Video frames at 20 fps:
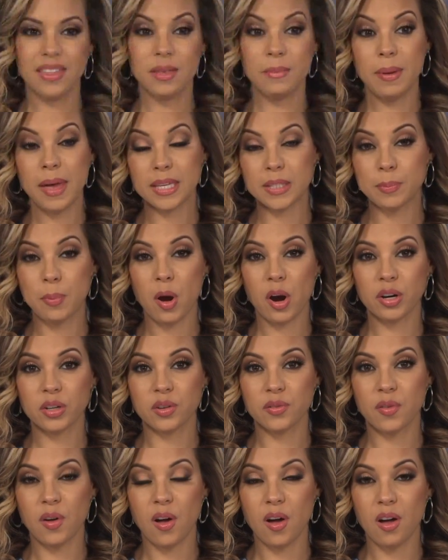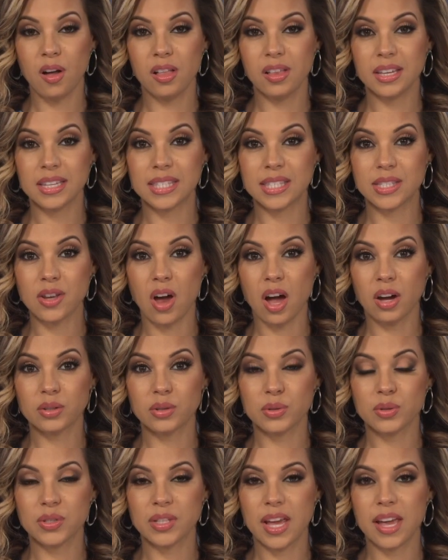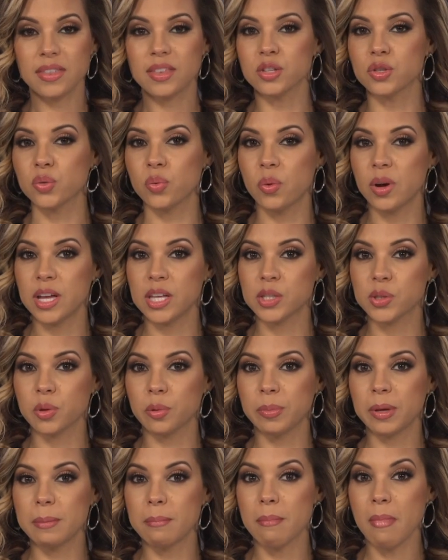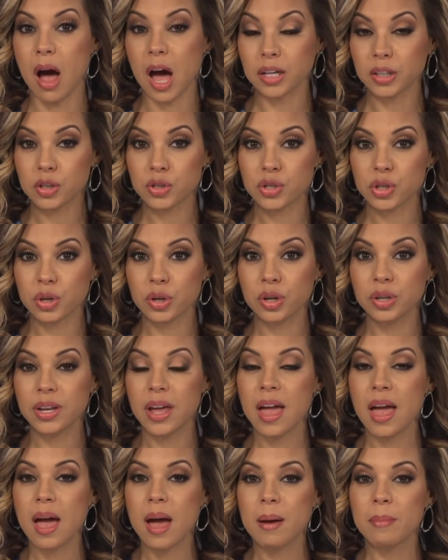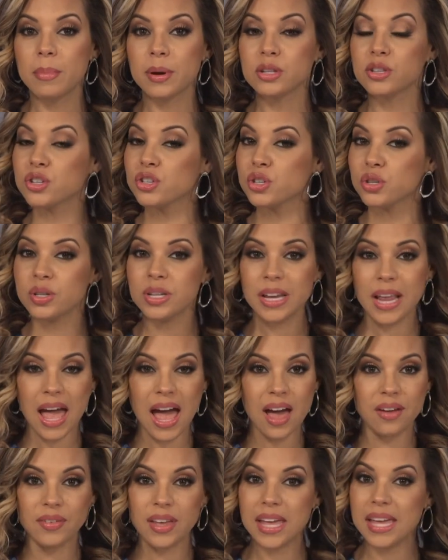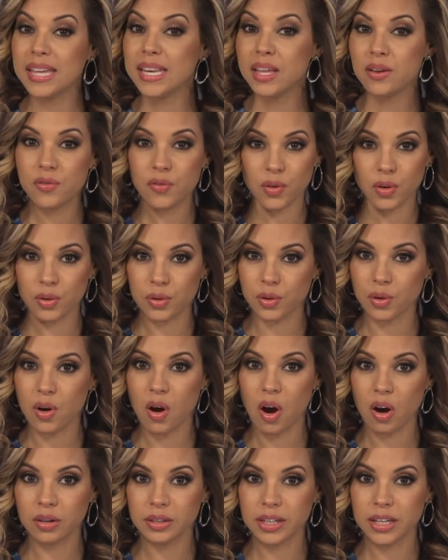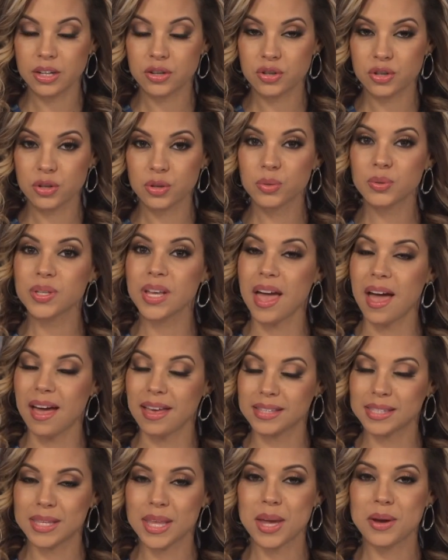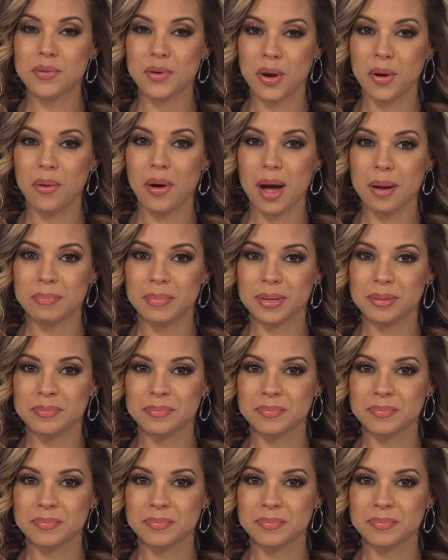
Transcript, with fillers: the best part of all is doctors say the twins will be monitored but shouldn't have any further heart issues as they grow up.